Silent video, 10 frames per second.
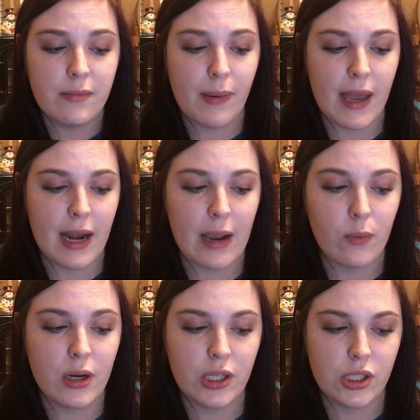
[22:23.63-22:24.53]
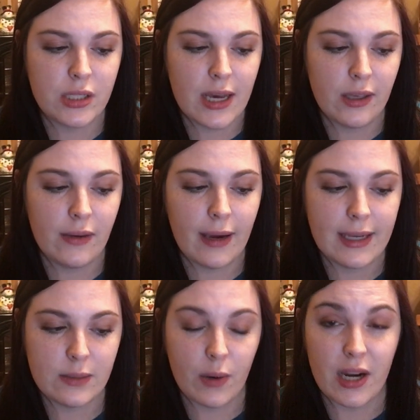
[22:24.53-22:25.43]
but I want to tell you
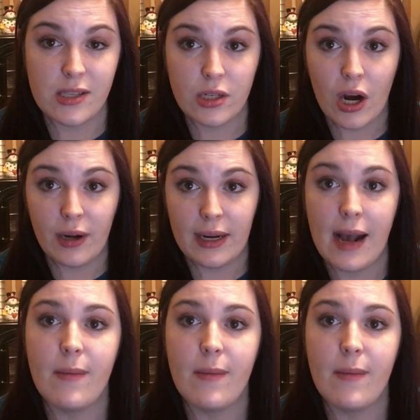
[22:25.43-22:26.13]
guys where I started,